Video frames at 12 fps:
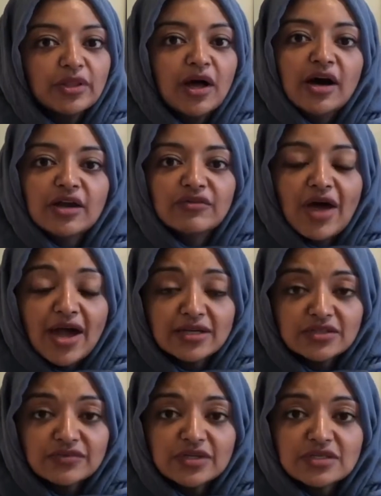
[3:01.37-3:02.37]
a lot of
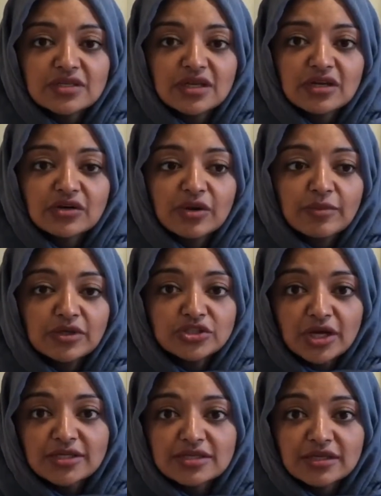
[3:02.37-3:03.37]
activists in criminal
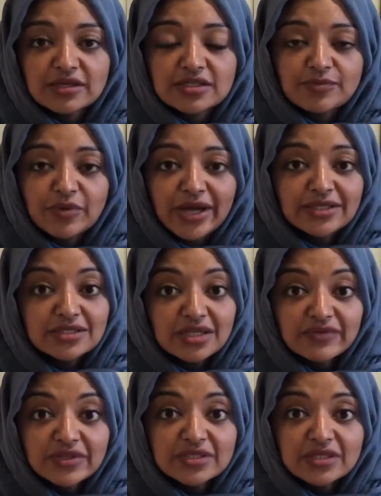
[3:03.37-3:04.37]
justice, Bryan
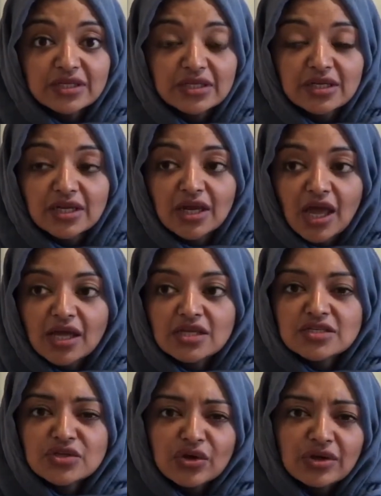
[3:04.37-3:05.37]
Stevenson,
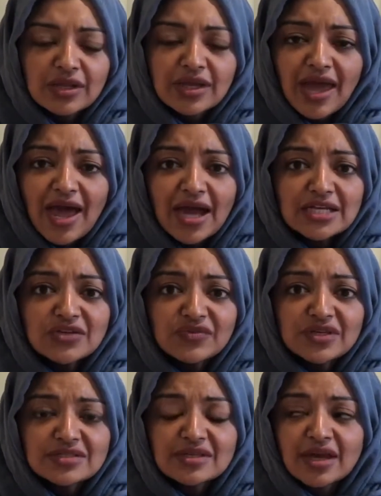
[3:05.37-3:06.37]
certainly
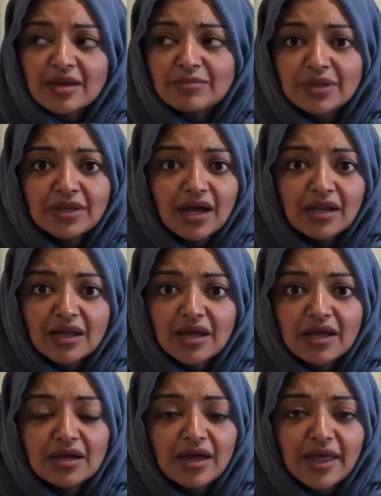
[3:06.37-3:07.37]
activists like
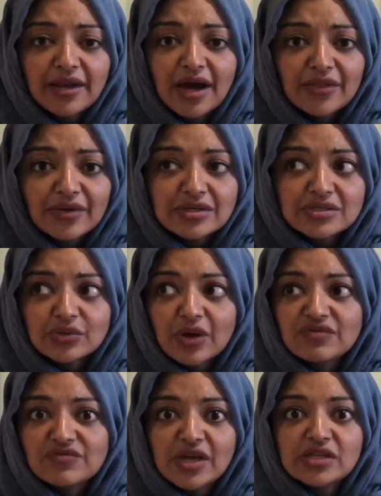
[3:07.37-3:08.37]
Malala and others who
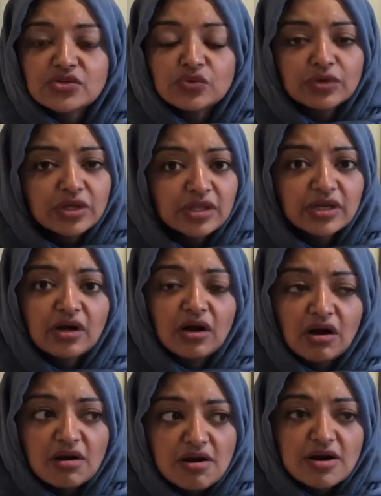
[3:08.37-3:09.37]
have faced really
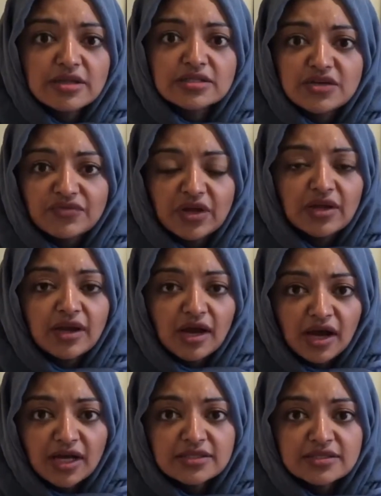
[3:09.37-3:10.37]
hard, difficult
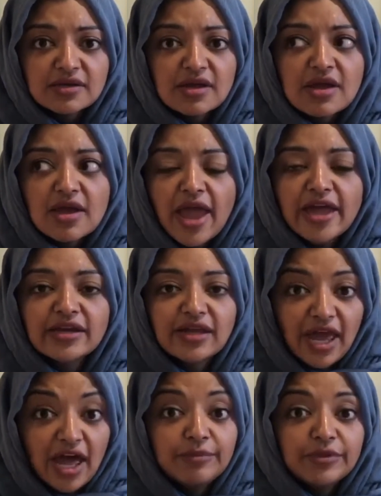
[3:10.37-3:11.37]
odds and
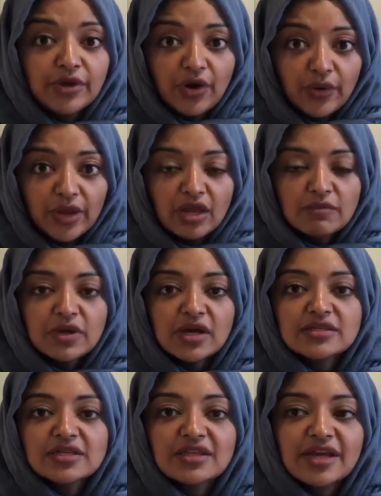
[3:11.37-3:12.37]
kept going.
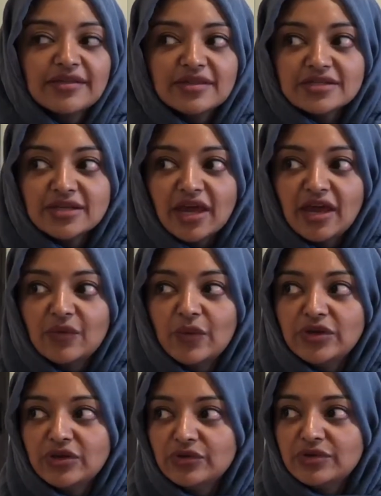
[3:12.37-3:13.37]
Because at the end of the day,
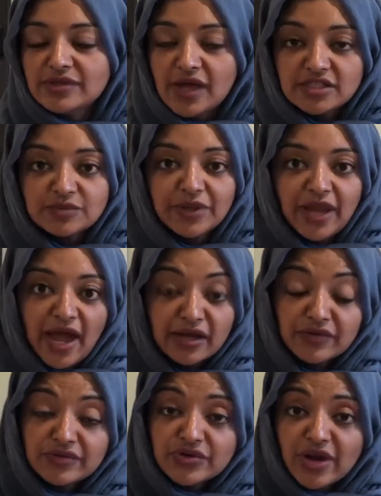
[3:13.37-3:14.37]
when you decide to be an
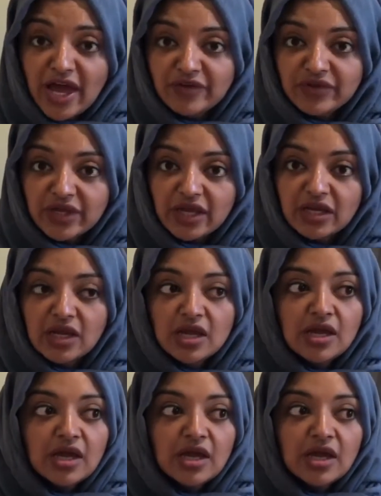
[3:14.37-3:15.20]
activist or an advocate,